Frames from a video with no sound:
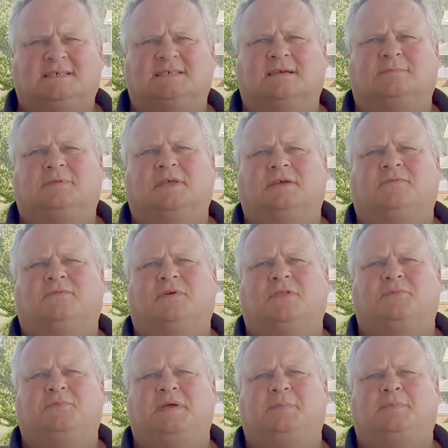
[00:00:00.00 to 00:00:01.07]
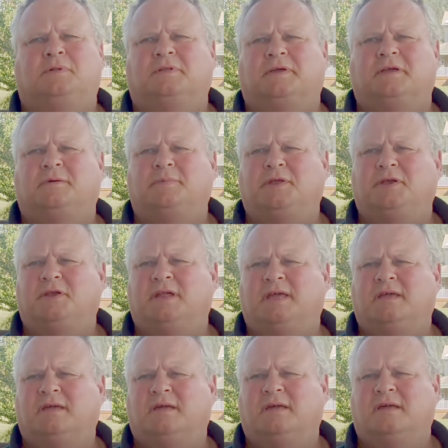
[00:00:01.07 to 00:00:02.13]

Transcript: something for the people in the community